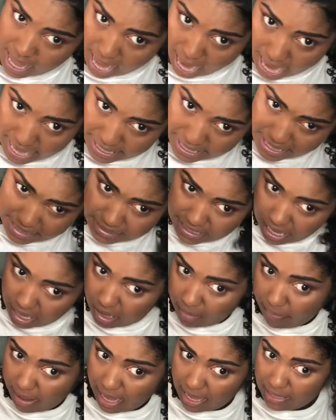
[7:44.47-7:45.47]
I did
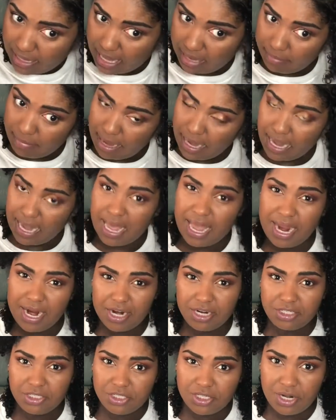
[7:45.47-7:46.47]
talk about like my
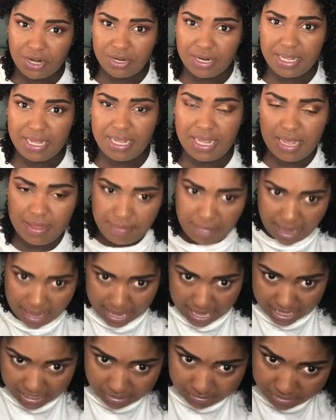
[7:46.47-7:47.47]
hair journey and my
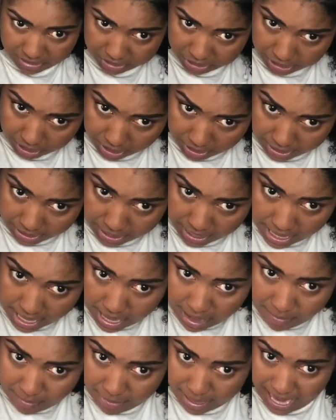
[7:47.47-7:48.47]
eczema journey,
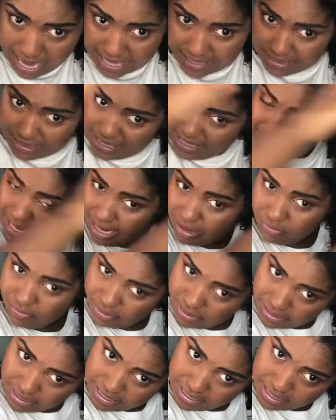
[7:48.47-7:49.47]
but I did not
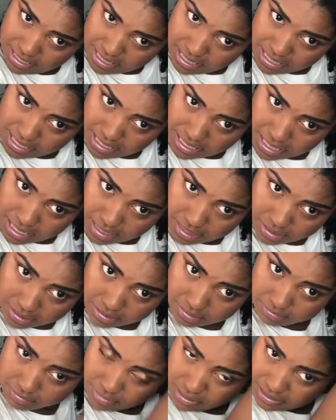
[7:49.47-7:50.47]
really
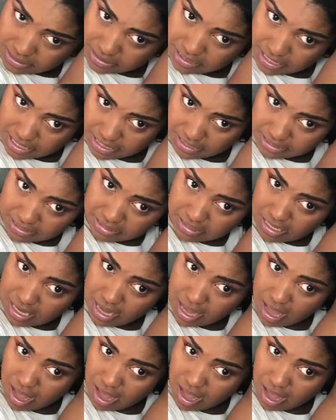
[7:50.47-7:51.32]
discuss